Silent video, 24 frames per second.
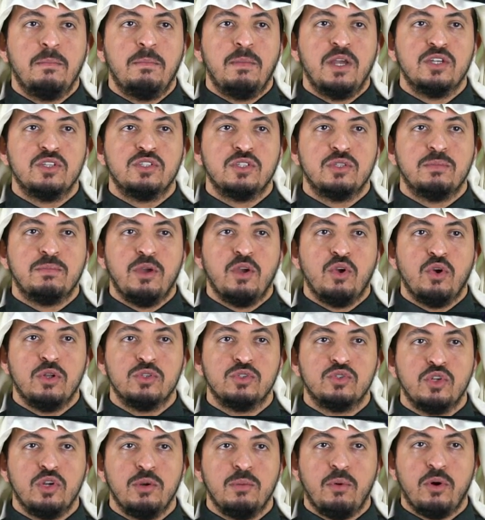Patient may
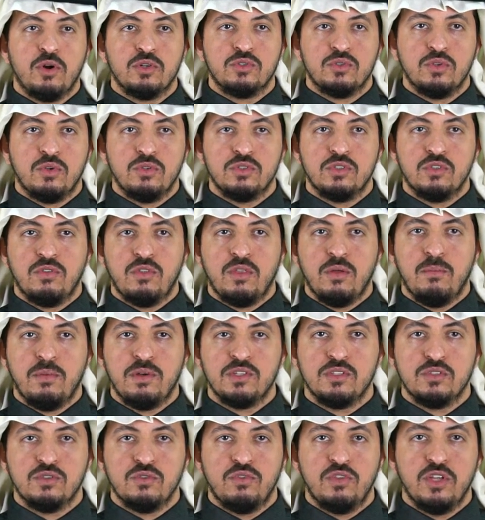also report soreness of the
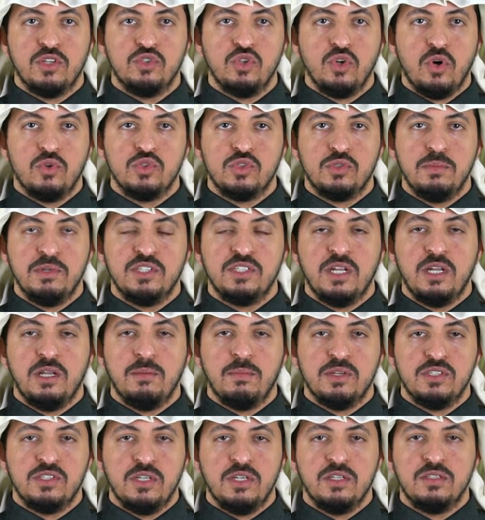muscles of the jaw, especially
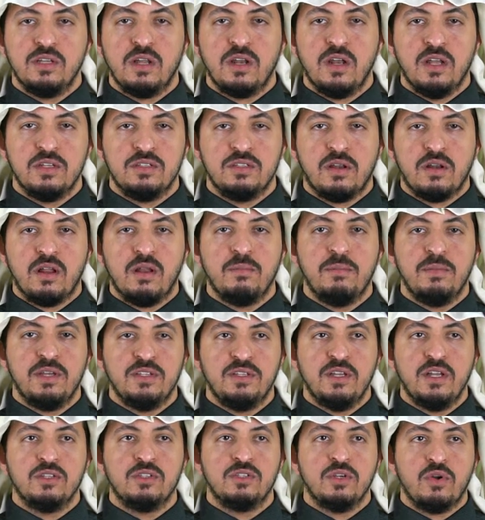masseter, lateral,
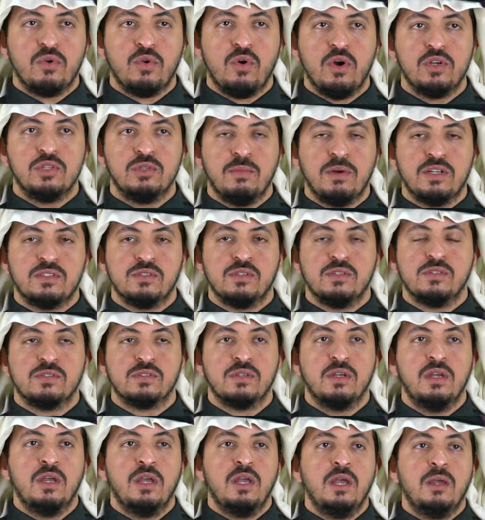medial pterygoid muscles.
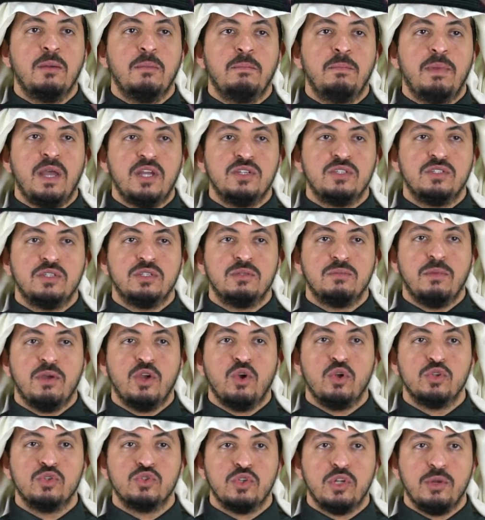Patient
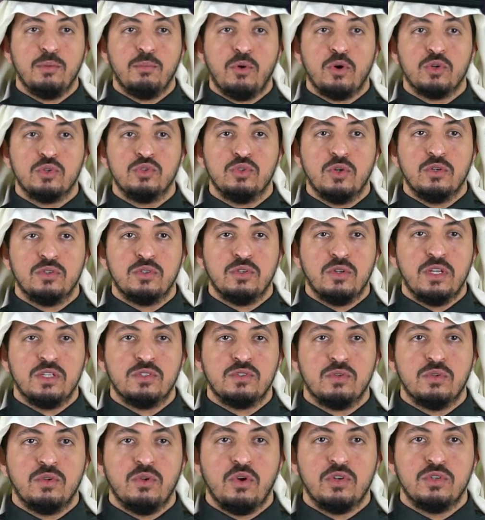may also report joint
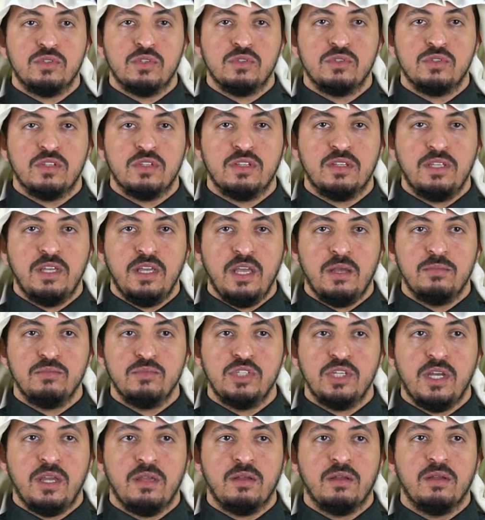noises in
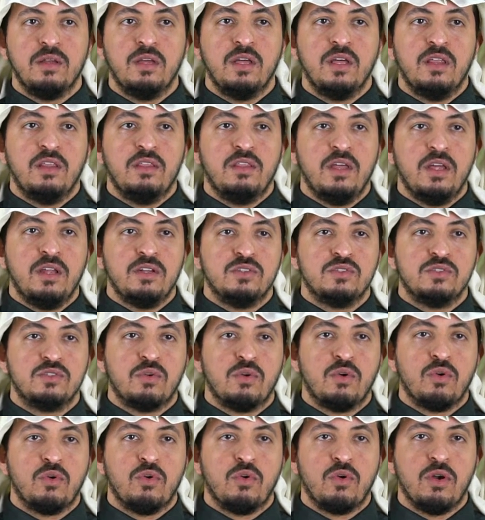TMJ. There is
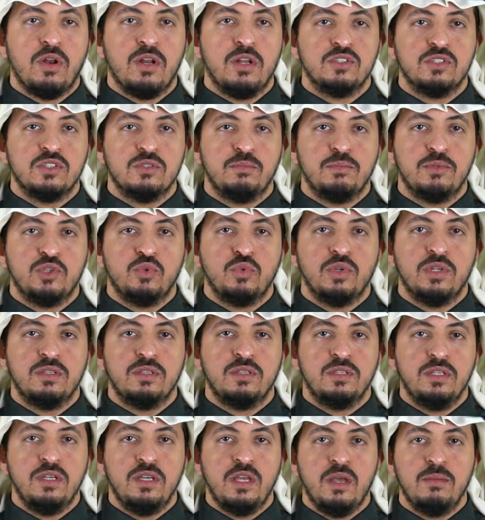strong correlation between
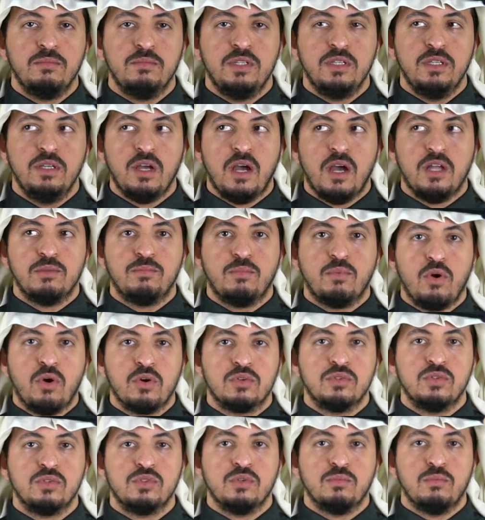TMD and
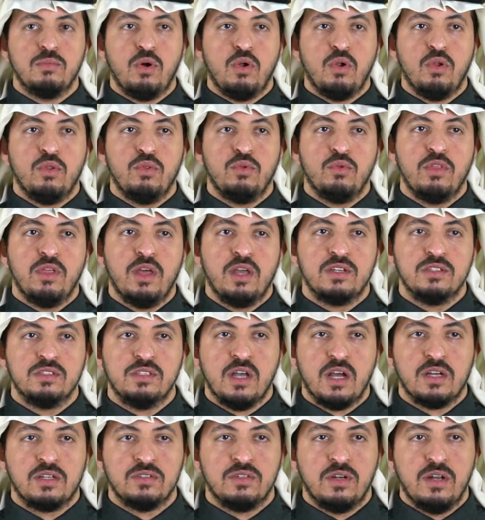bruxism, although the
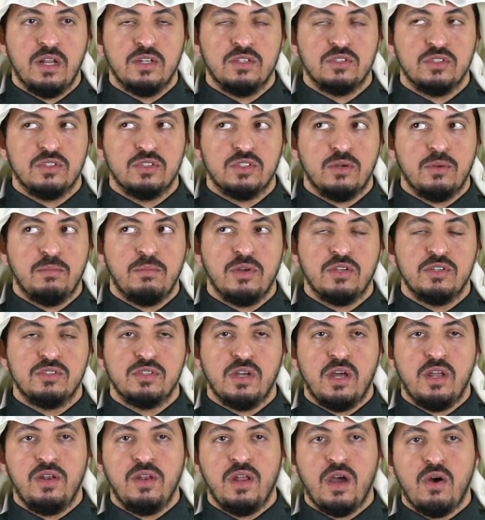exact relationship is
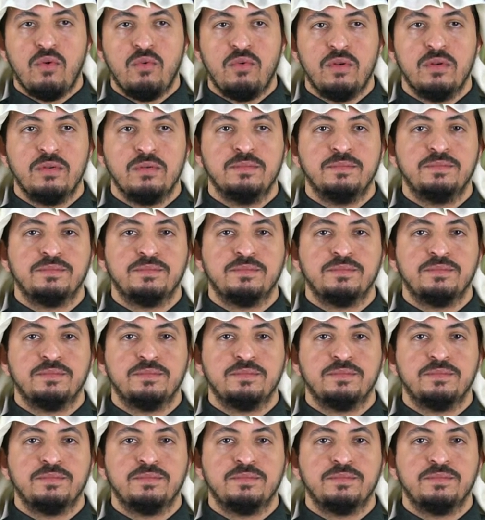unknown.